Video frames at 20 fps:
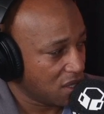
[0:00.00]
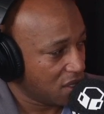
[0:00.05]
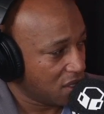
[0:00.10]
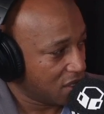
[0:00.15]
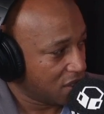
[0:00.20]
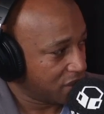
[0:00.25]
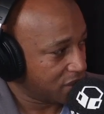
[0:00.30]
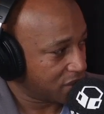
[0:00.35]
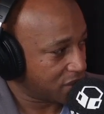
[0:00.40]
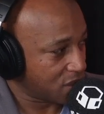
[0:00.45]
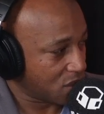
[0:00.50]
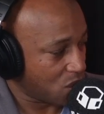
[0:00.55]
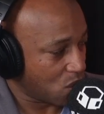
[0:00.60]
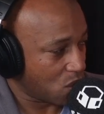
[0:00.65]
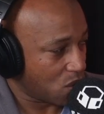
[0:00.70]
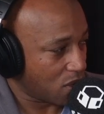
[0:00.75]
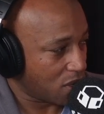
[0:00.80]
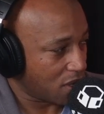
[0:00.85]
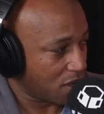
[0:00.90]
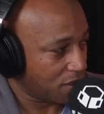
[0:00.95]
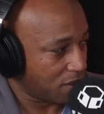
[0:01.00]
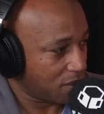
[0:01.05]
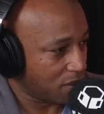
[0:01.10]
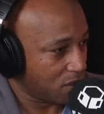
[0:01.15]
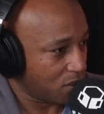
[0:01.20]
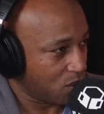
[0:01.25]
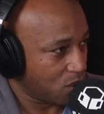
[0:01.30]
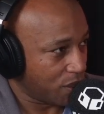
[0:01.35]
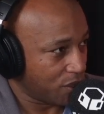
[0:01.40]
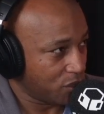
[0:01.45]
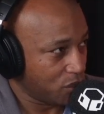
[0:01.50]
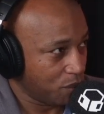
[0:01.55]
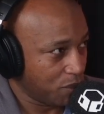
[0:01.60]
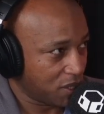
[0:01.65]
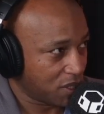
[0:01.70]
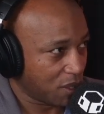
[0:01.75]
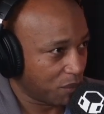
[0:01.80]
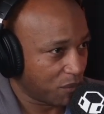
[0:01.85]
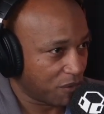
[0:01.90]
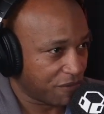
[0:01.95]
So when you
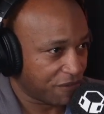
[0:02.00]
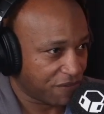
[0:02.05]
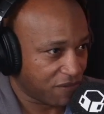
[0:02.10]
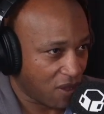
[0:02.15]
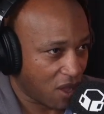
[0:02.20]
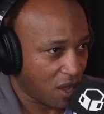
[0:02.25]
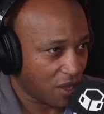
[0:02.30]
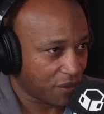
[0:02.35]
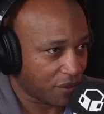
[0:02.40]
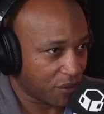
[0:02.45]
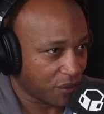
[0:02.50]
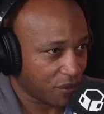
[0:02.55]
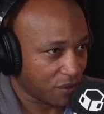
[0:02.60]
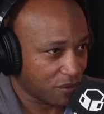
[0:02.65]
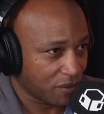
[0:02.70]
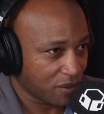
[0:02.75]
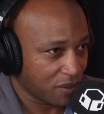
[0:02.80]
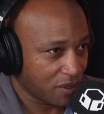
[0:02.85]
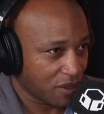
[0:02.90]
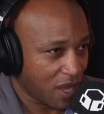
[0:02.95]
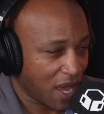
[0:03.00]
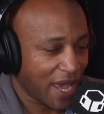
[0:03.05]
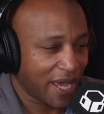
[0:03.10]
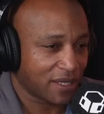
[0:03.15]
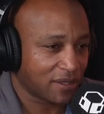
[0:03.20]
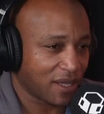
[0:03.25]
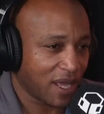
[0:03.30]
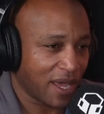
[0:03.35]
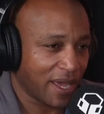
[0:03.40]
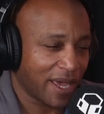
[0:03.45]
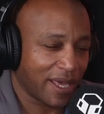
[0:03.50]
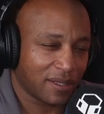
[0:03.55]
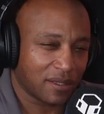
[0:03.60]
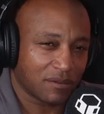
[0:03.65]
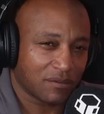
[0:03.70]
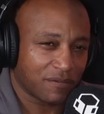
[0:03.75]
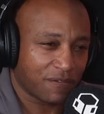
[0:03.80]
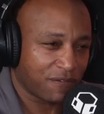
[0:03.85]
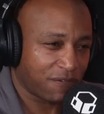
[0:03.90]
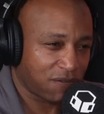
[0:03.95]
become a father, I had
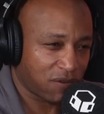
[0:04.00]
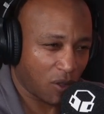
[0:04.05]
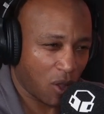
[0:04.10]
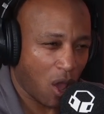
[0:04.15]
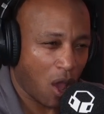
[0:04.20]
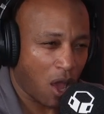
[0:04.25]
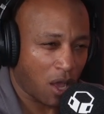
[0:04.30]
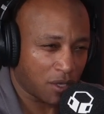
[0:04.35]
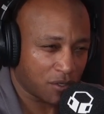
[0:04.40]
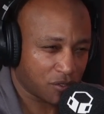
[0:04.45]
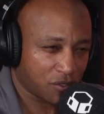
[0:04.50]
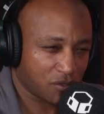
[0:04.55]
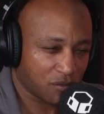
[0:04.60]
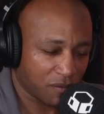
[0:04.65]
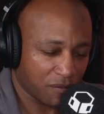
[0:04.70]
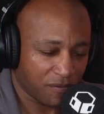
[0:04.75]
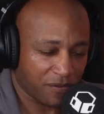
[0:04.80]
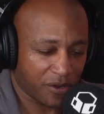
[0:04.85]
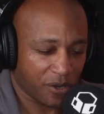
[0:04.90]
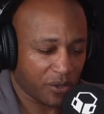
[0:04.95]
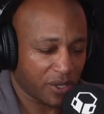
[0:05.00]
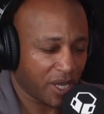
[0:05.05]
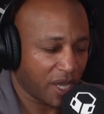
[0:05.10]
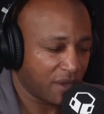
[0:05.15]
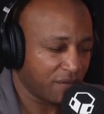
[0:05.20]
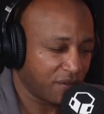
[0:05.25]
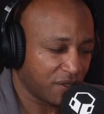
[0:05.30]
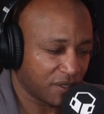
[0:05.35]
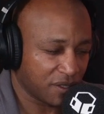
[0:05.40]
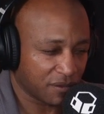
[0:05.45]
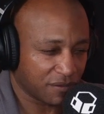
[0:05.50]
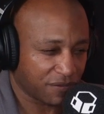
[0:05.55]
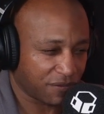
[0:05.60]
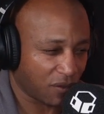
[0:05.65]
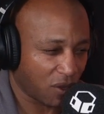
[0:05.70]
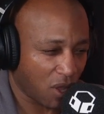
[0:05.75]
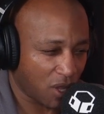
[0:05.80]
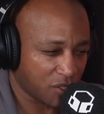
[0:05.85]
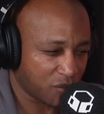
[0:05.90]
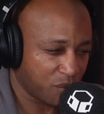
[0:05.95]
flaws, very evident
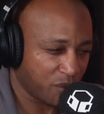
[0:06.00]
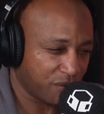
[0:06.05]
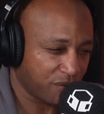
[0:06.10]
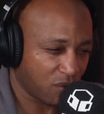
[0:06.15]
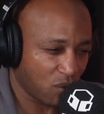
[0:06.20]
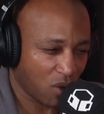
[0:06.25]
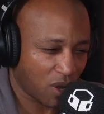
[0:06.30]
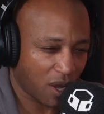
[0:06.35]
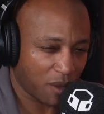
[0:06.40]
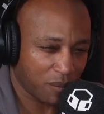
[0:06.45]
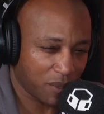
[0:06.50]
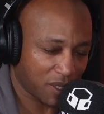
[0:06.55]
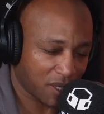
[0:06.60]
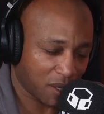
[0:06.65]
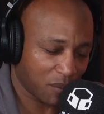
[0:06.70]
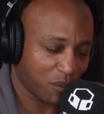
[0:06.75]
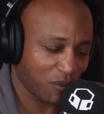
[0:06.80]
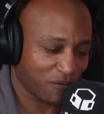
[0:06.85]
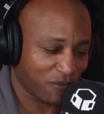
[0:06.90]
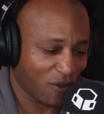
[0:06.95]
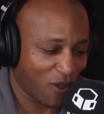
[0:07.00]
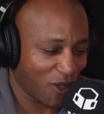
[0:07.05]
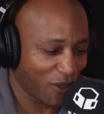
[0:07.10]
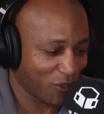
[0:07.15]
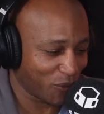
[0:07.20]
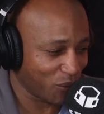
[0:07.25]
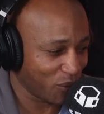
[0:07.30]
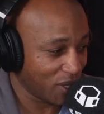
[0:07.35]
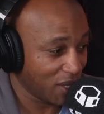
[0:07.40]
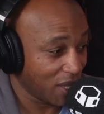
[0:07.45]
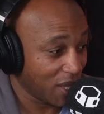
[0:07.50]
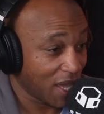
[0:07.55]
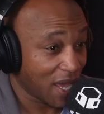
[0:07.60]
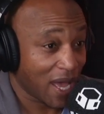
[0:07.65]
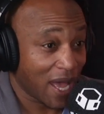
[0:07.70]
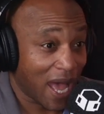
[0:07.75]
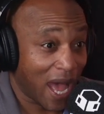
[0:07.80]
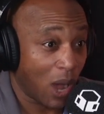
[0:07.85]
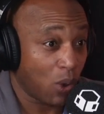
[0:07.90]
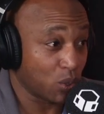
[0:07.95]
flaws before I became a father.
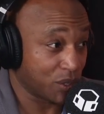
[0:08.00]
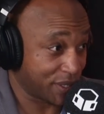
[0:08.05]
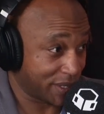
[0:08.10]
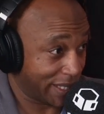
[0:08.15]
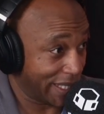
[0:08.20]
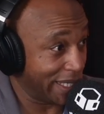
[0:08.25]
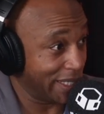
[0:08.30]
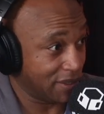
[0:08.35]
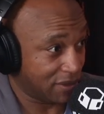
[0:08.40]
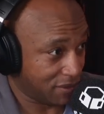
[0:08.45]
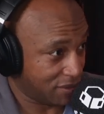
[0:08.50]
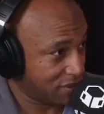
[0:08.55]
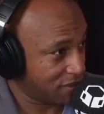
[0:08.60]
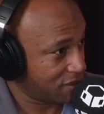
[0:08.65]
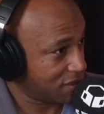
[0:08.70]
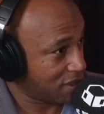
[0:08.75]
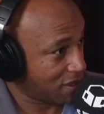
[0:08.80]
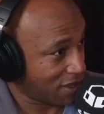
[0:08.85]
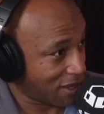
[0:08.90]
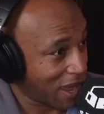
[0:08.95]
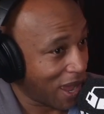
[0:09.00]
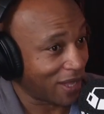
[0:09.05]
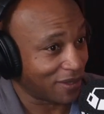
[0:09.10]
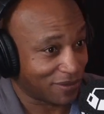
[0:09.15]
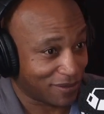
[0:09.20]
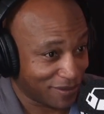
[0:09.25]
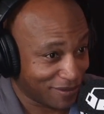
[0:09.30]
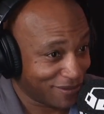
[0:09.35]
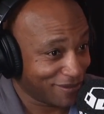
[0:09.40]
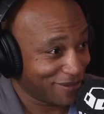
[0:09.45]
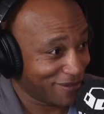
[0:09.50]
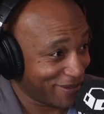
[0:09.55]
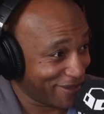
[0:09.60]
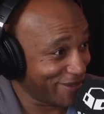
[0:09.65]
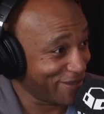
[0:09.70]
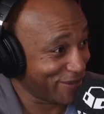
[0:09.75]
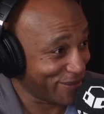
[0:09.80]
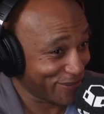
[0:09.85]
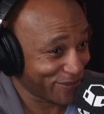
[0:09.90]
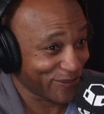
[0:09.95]
I was late a lot.
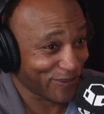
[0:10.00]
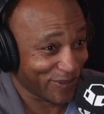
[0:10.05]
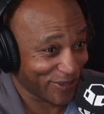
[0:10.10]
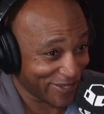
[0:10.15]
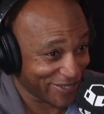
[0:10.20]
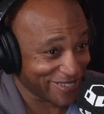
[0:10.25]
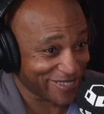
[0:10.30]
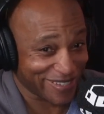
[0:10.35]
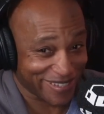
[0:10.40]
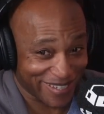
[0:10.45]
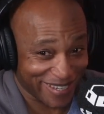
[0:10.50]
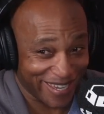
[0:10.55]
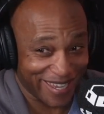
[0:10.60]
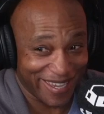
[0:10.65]
It's okay.